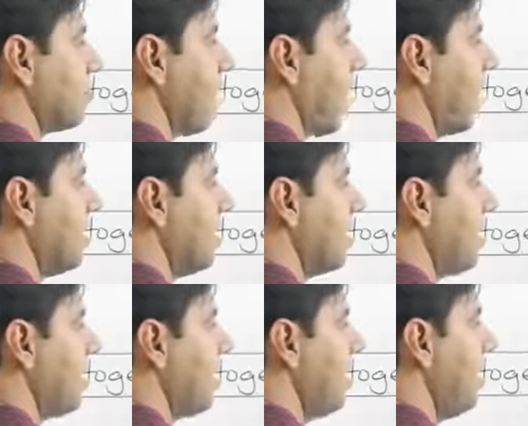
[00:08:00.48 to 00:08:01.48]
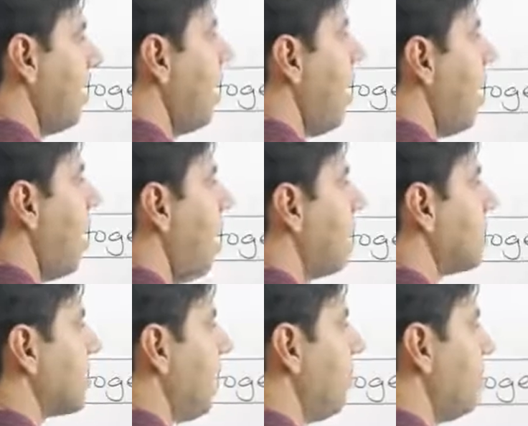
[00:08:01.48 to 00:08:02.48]
by others I mean
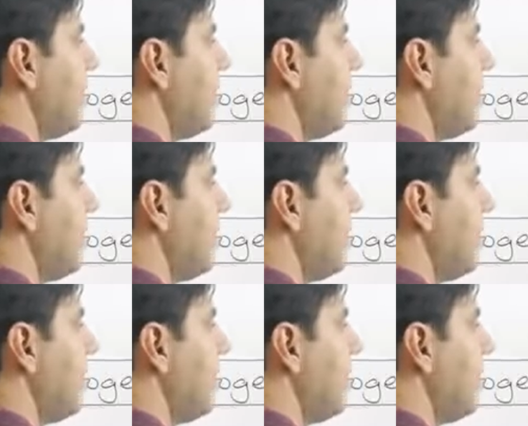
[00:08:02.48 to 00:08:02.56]
some